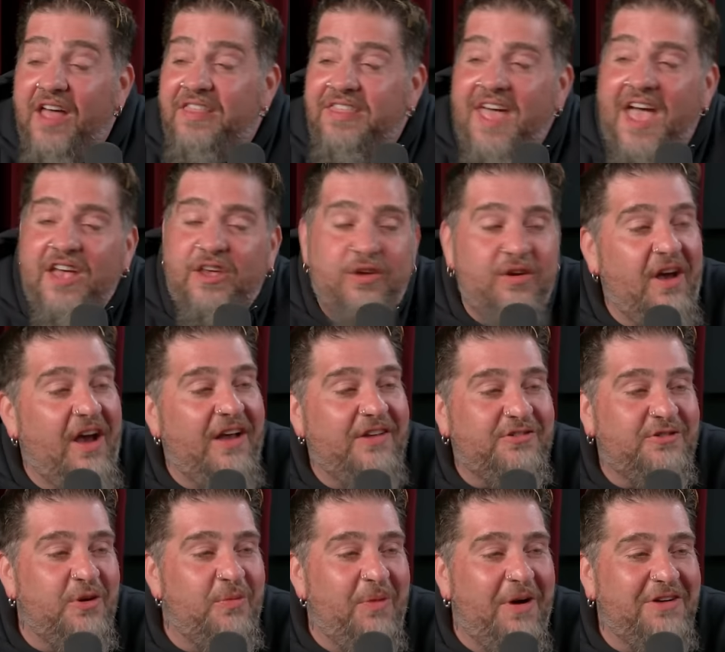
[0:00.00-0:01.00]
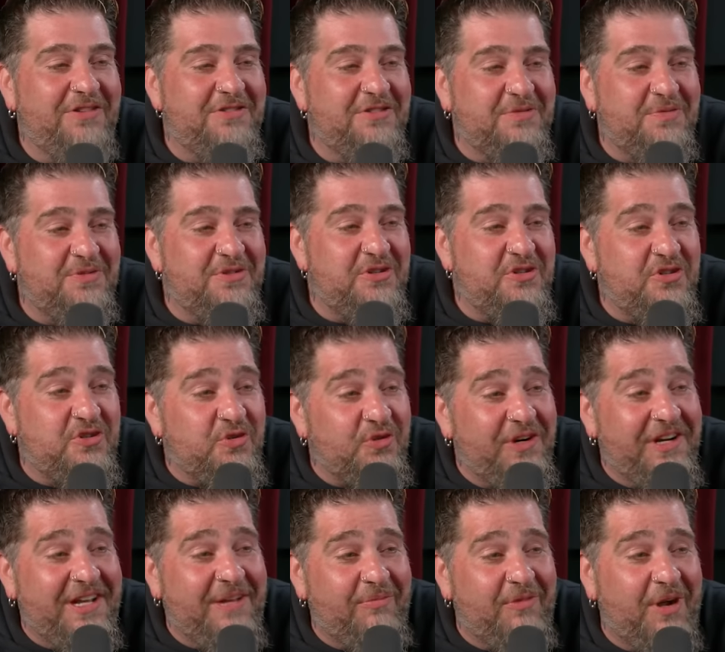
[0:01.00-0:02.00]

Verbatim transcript: Thank you guys so much. This was a dream